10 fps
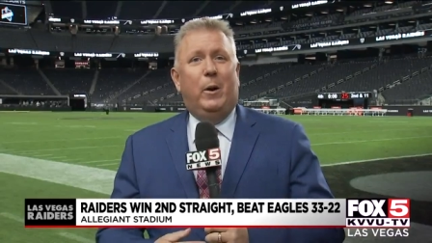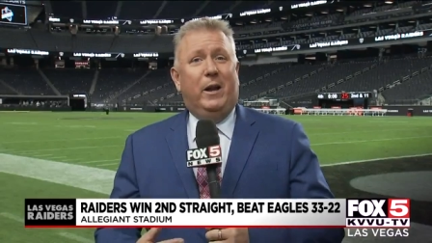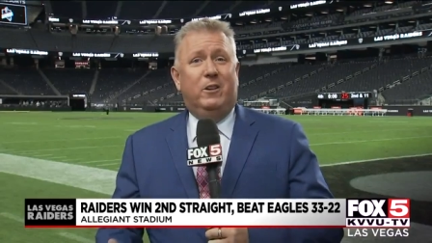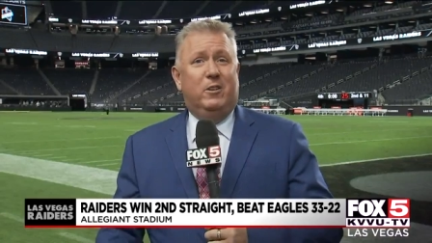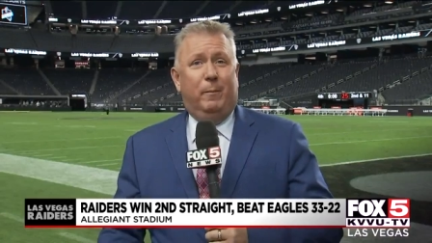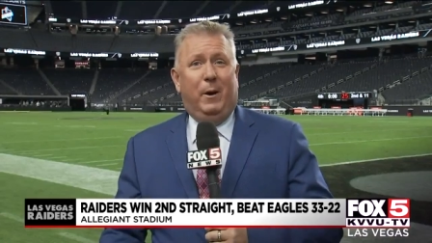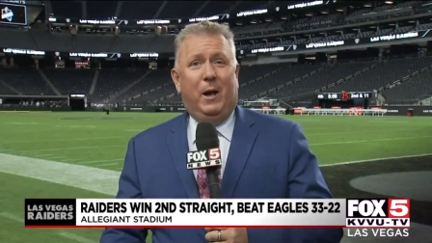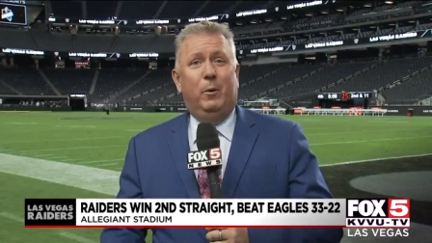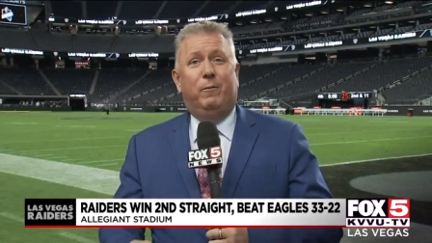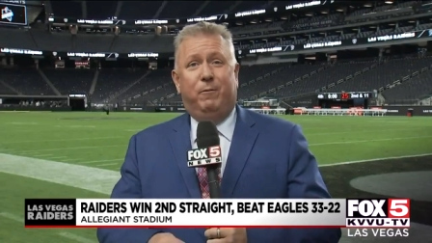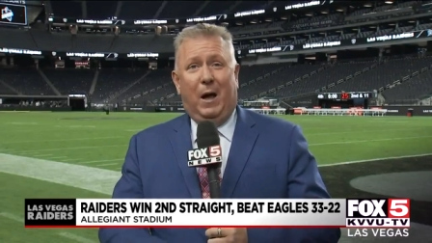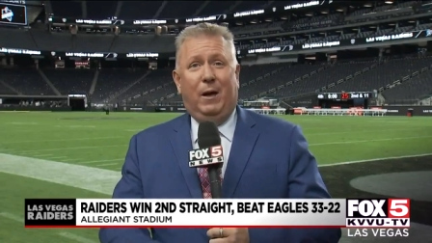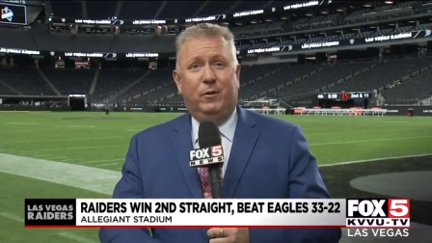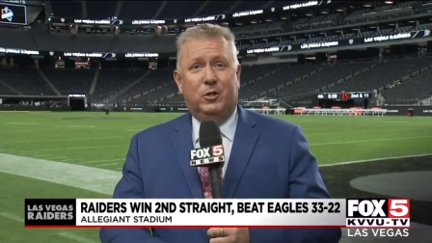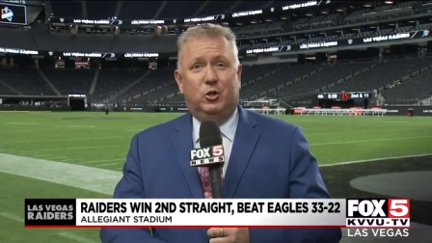head into the bye week
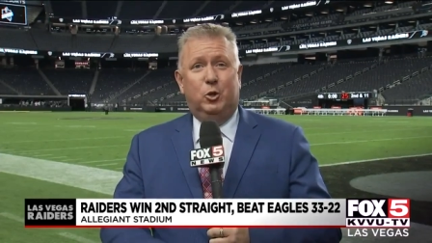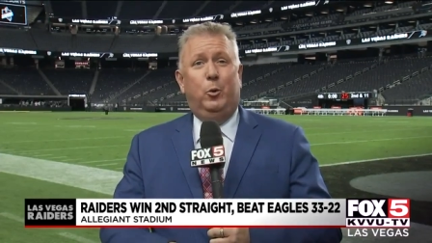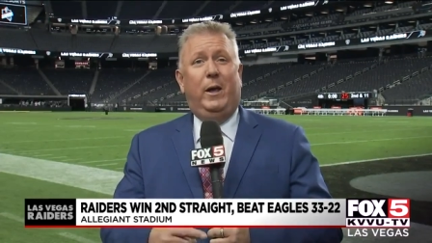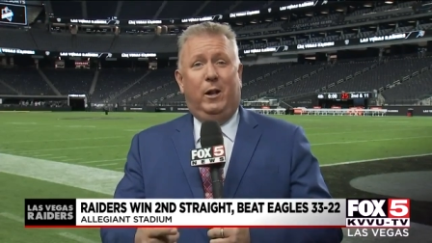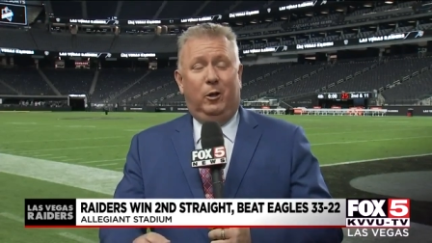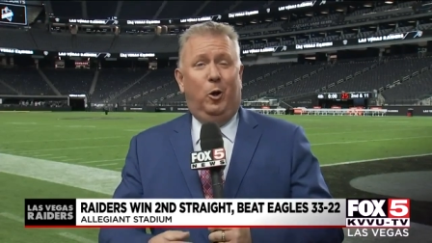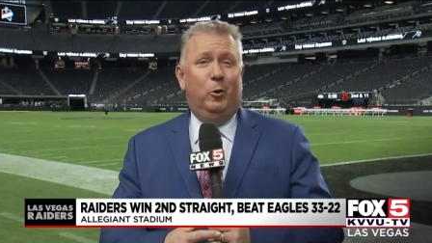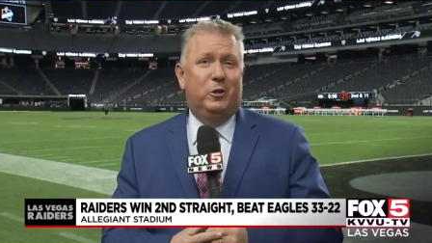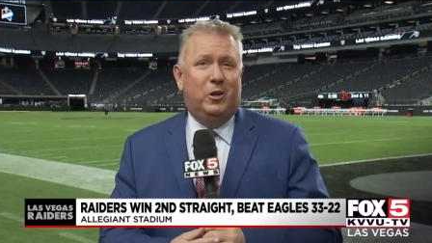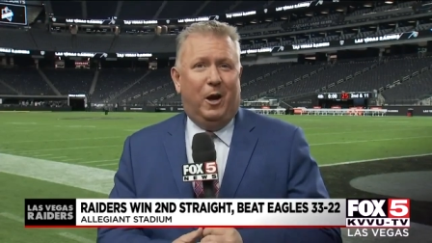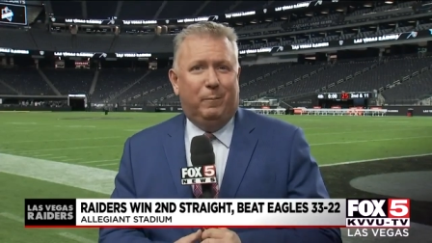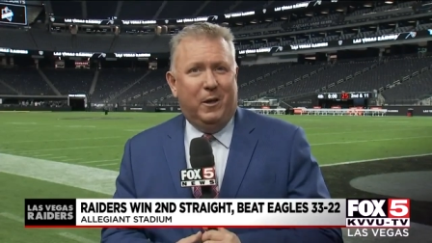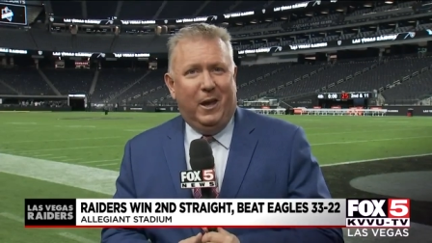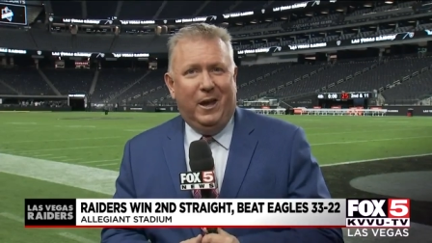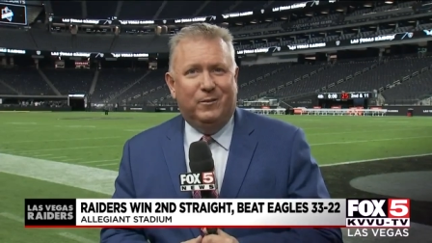5 and 2 and alone atop the
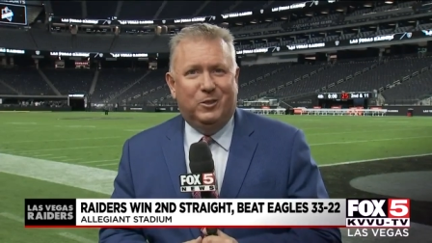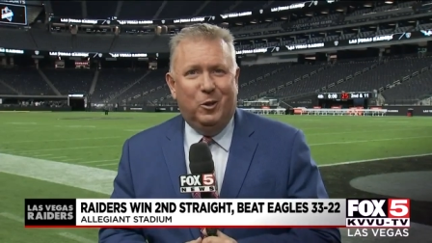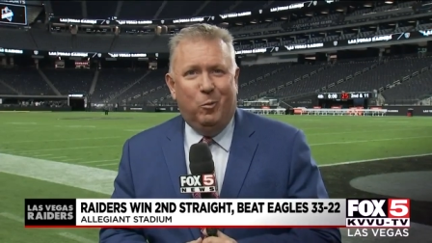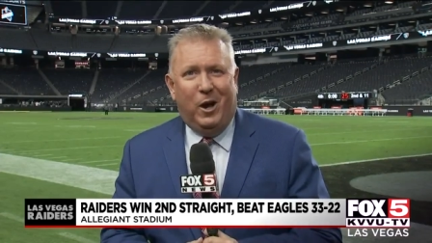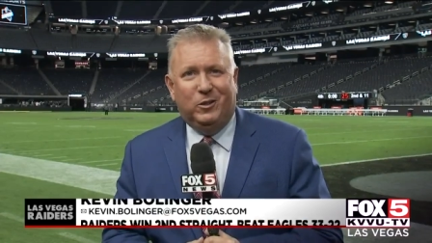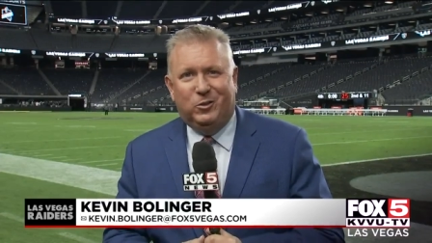AFC West.